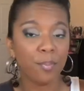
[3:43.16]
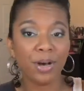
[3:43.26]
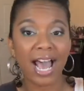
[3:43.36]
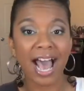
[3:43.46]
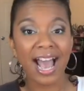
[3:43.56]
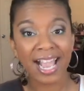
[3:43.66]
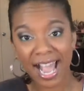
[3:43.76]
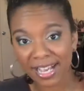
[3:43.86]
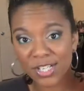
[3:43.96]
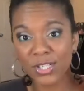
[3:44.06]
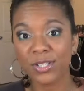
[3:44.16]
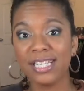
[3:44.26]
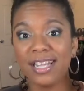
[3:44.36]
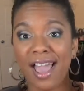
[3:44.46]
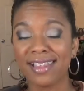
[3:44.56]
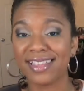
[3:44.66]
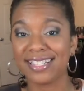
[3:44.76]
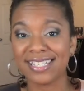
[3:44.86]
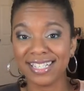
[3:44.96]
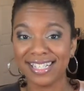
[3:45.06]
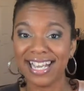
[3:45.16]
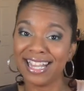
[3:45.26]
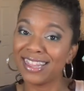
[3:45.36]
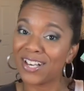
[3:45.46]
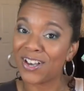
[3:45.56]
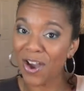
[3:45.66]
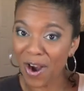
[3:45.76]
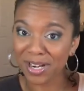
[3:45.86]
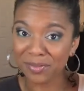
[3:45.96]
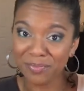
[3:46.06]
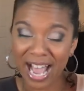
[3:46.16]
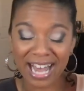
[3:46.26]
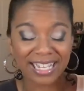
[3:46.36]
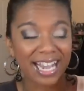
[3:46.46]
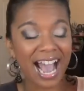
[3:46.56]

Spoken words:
But I actually like the Stila in the Garden palette.